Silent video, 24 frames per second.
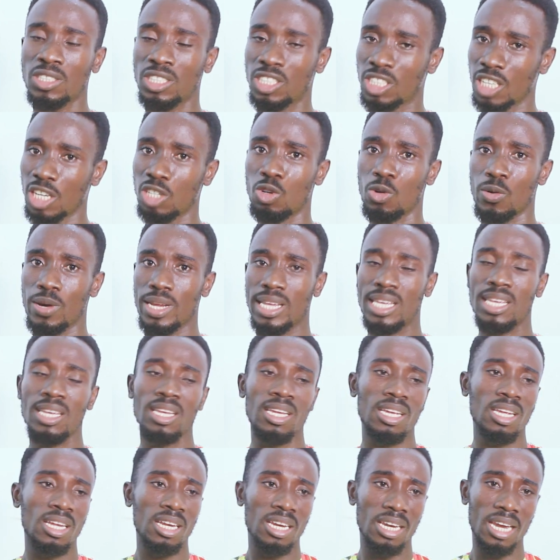January.
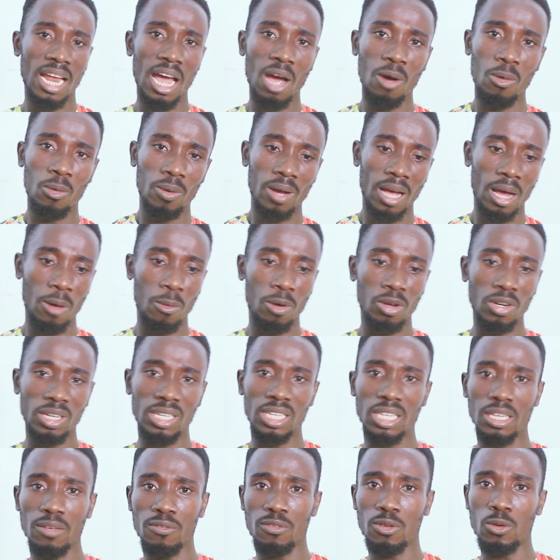Now, I want to
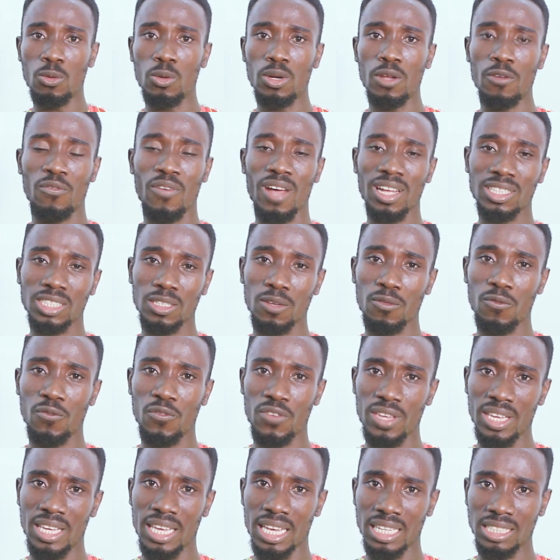give you the facts and
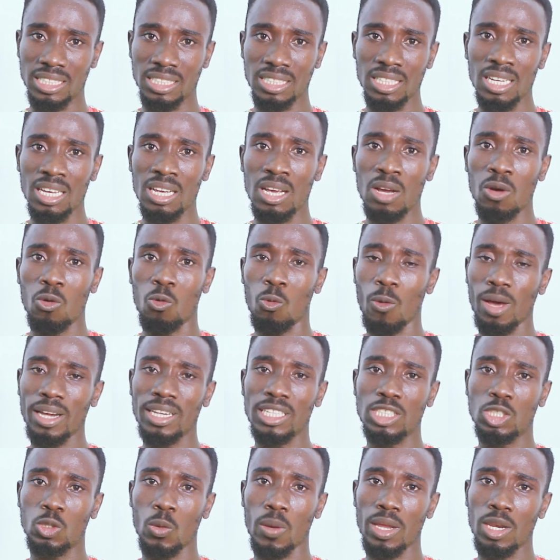figures, what
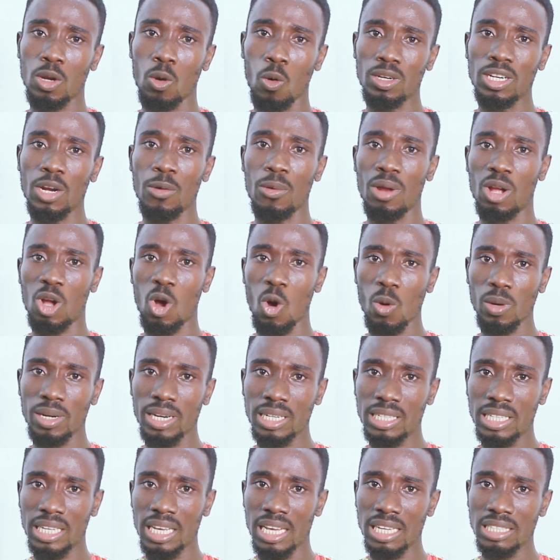is going on, the
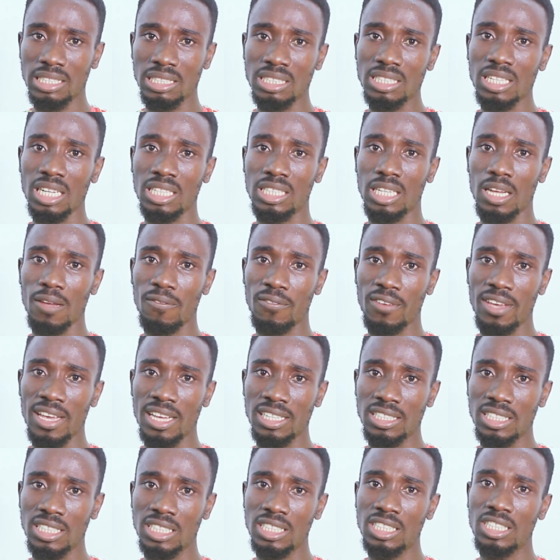recorded cases, the death
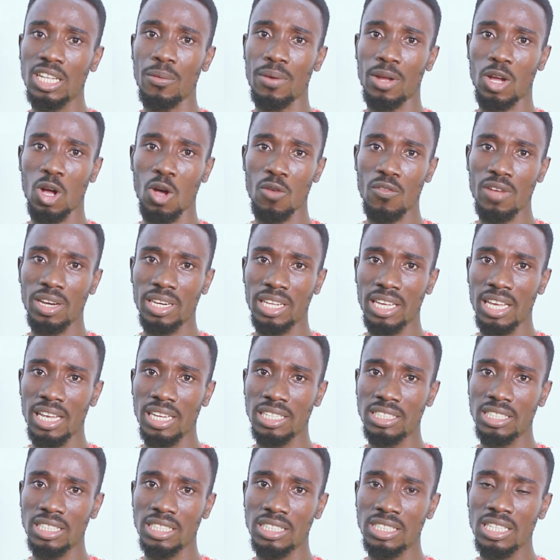cases, the recovered
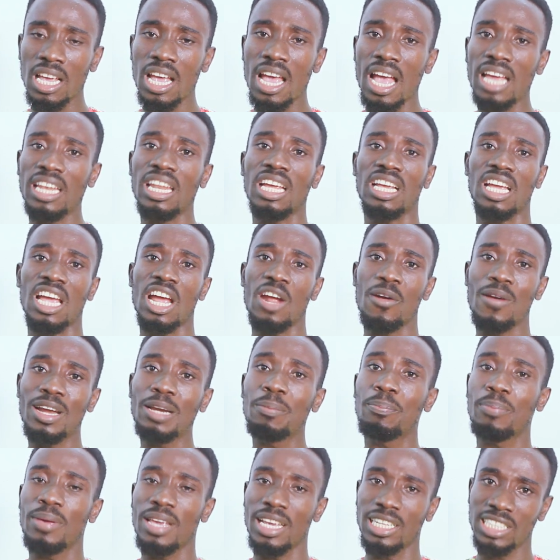cases, and the
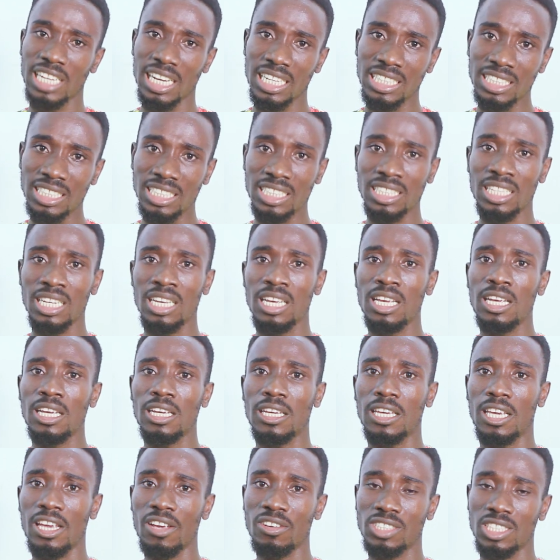current patients'
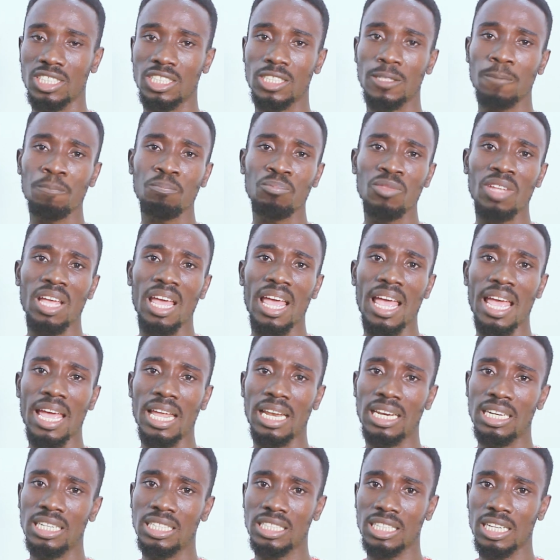cases.
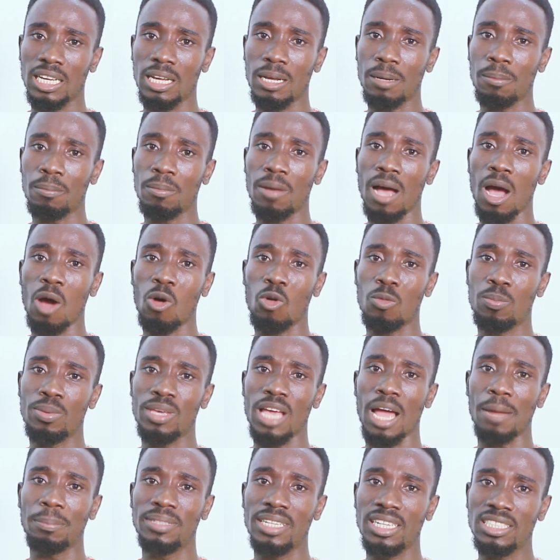And um, I will be
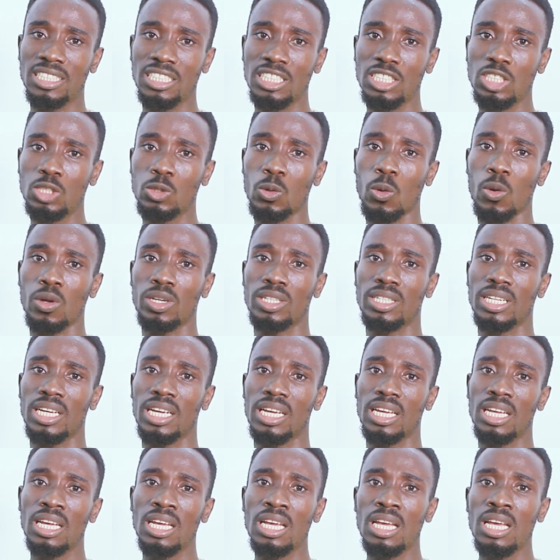updating you on
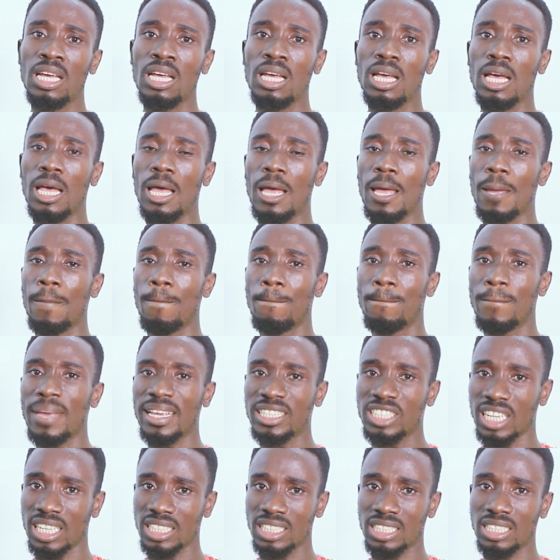the uh,
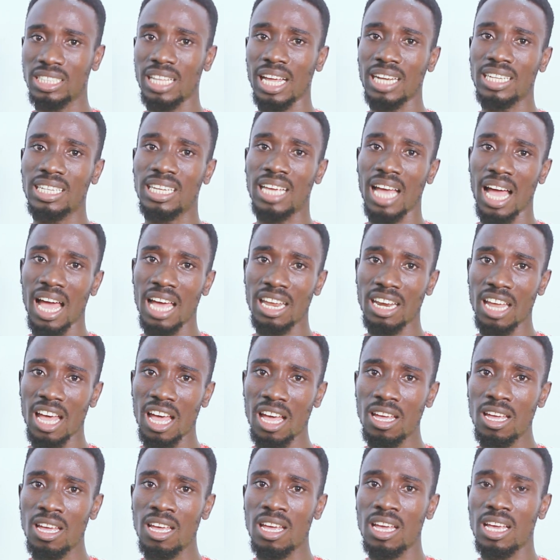measures that
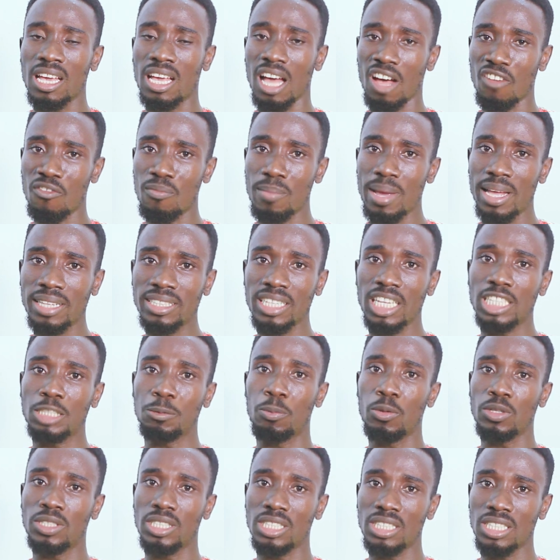Ghana government is
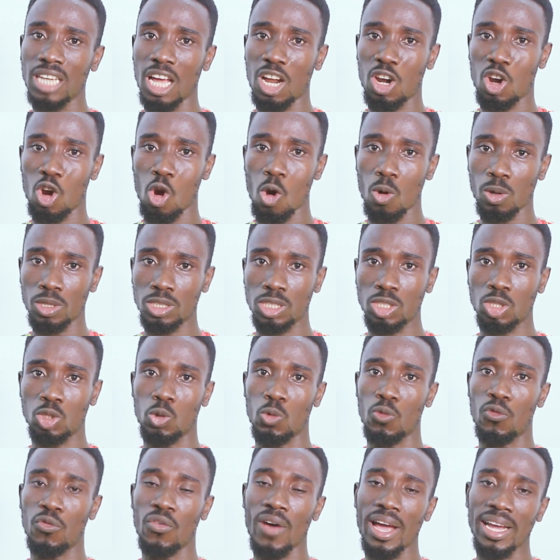putting across
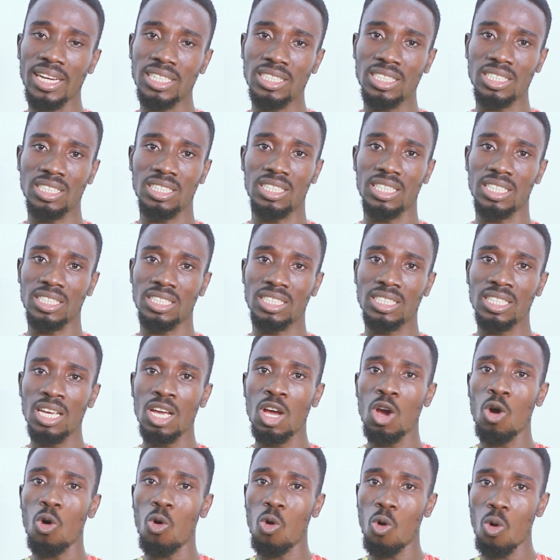to fight this
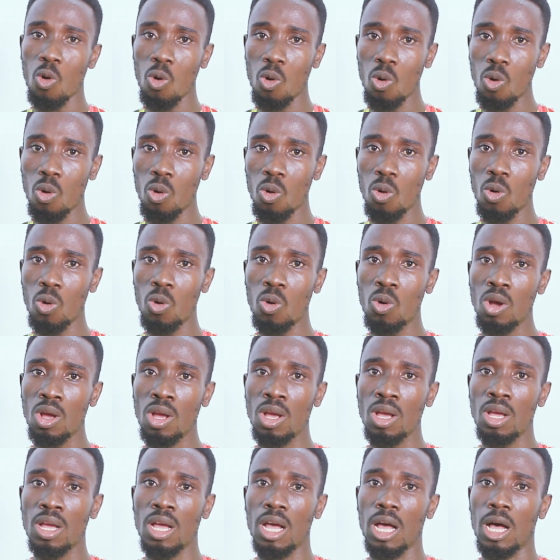whole
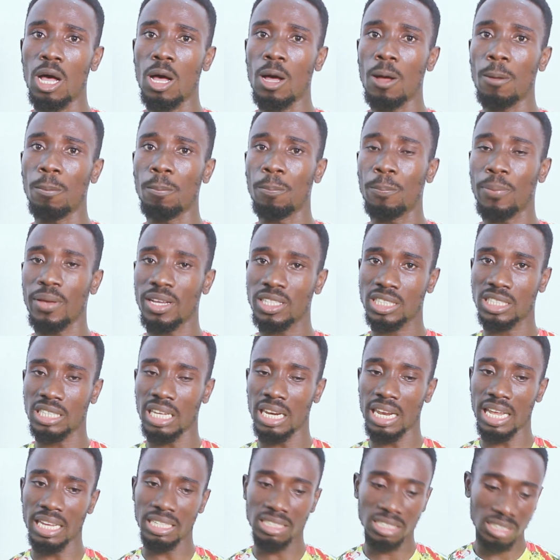um,
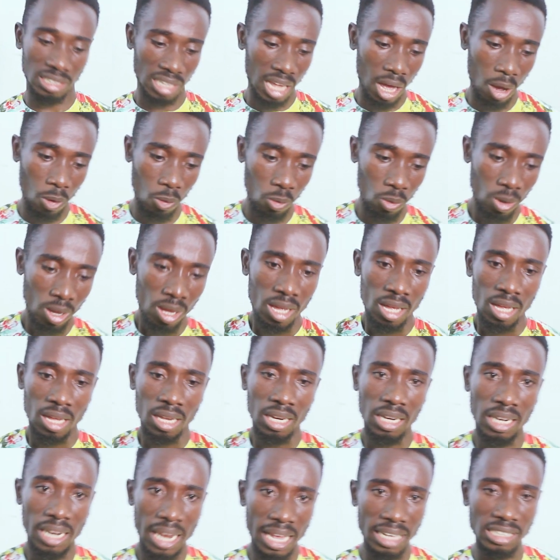pestilence. Now,
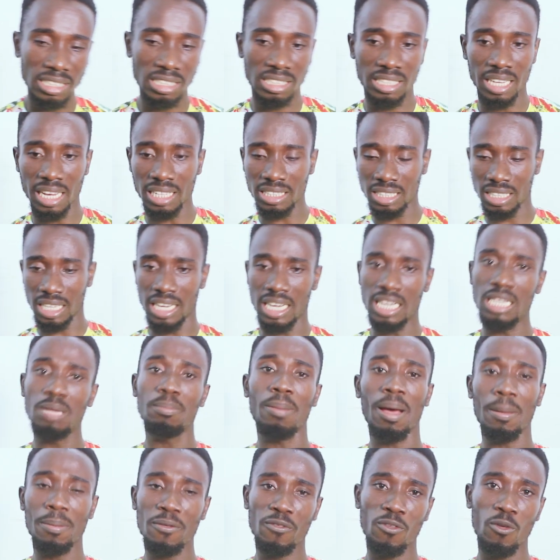let's get in.
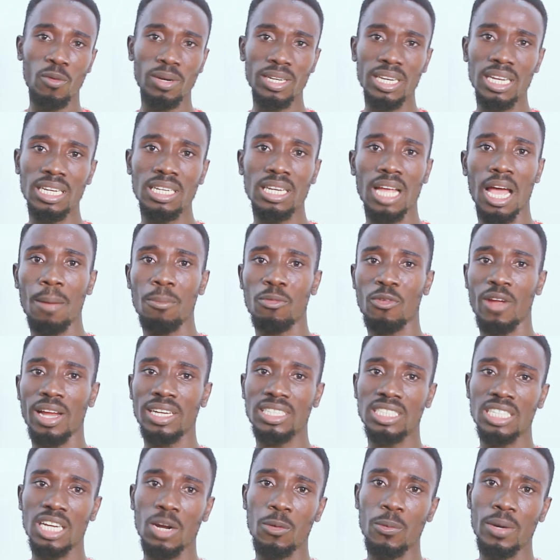But before then, I'm
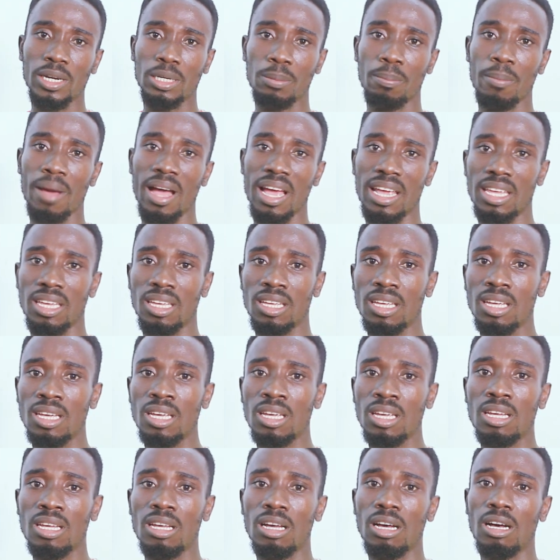right here with my
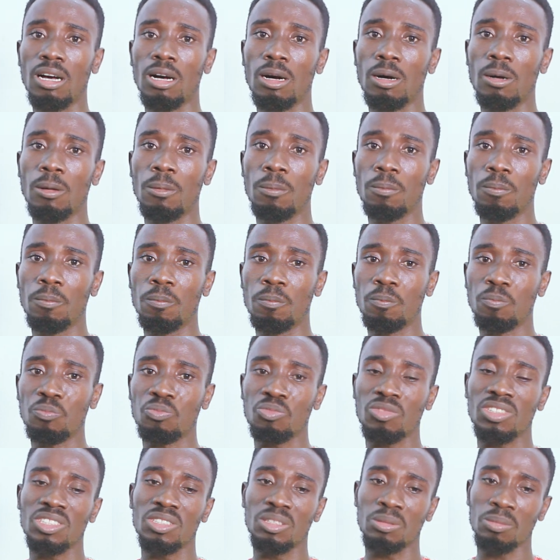
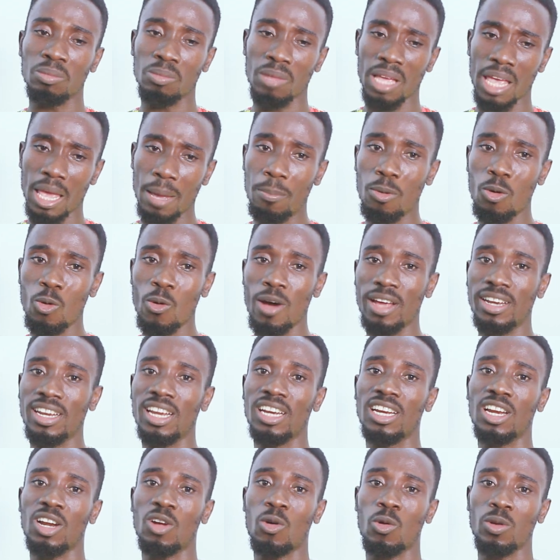um, able and
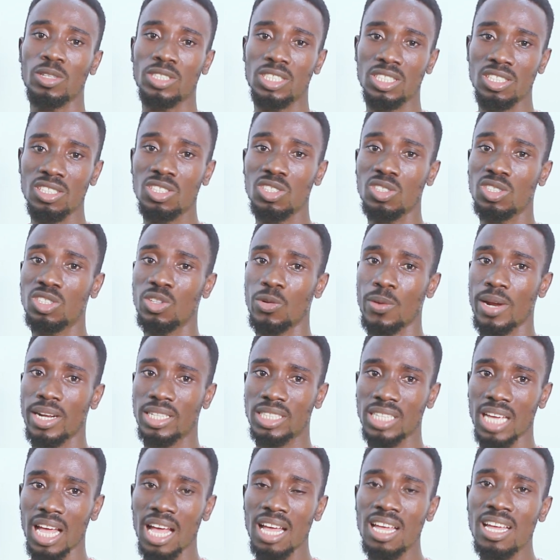then the continental
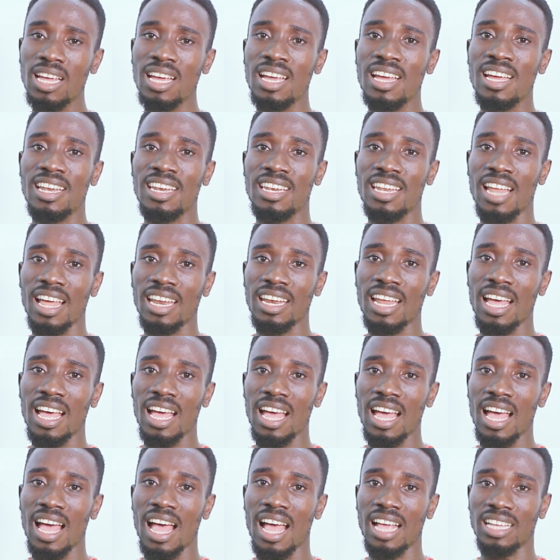director,
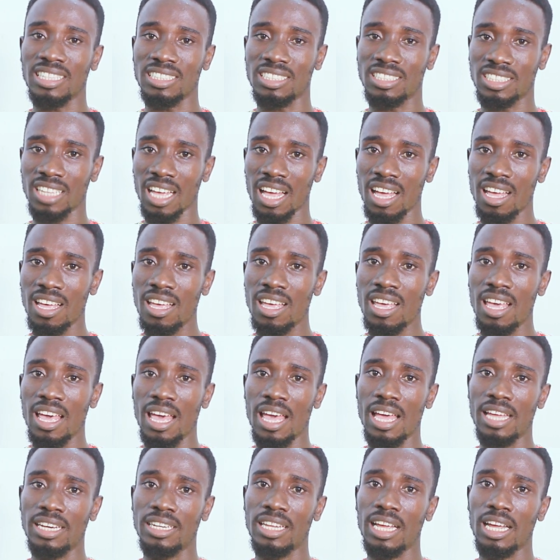Nana Ansa,
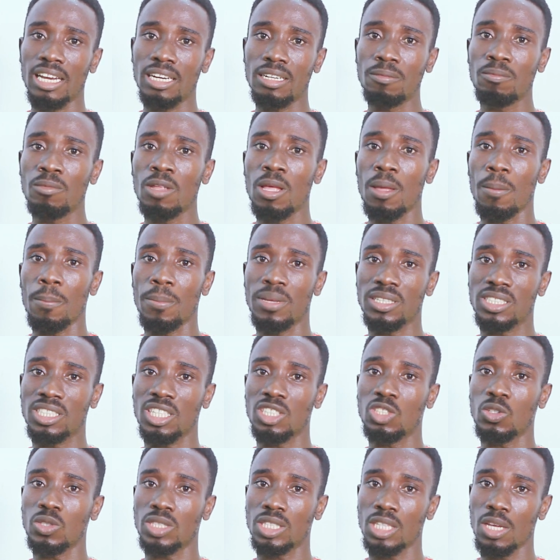and then
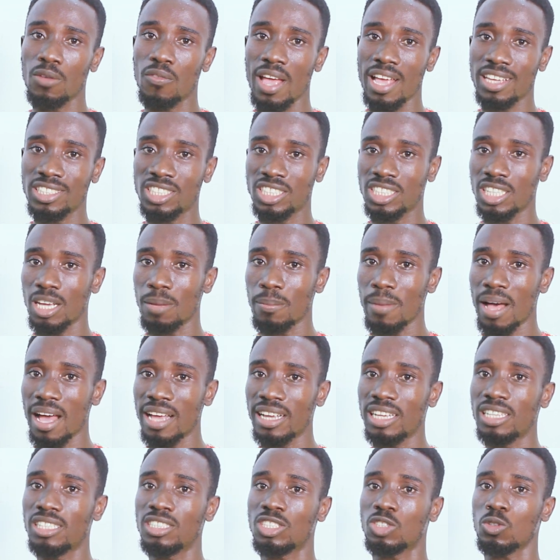Mister Joseph
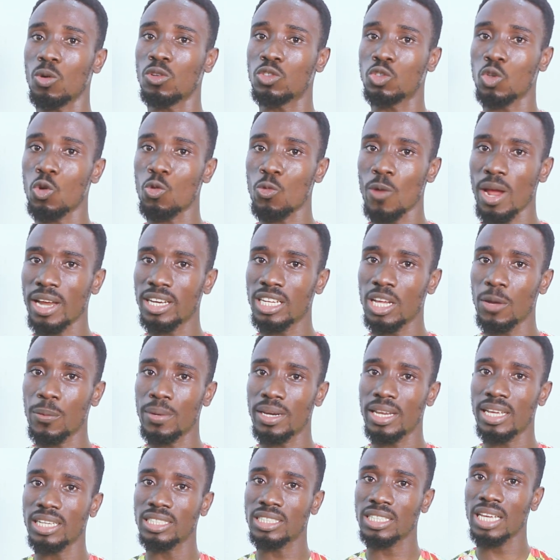Esiama is also right here
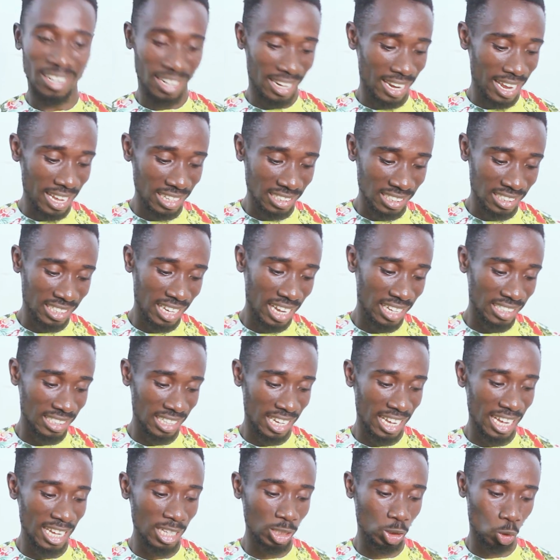with us. Let's get
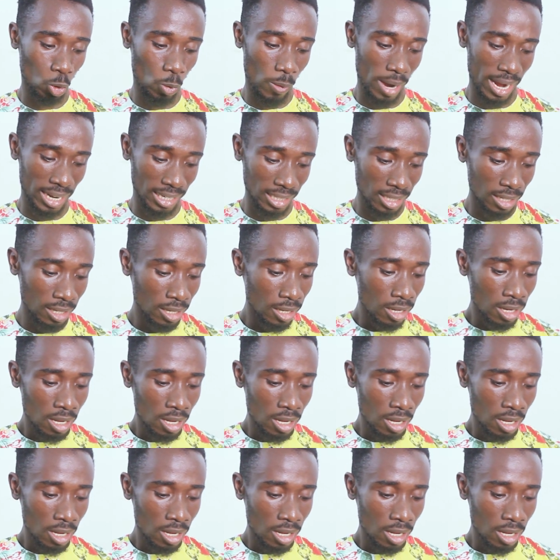into it.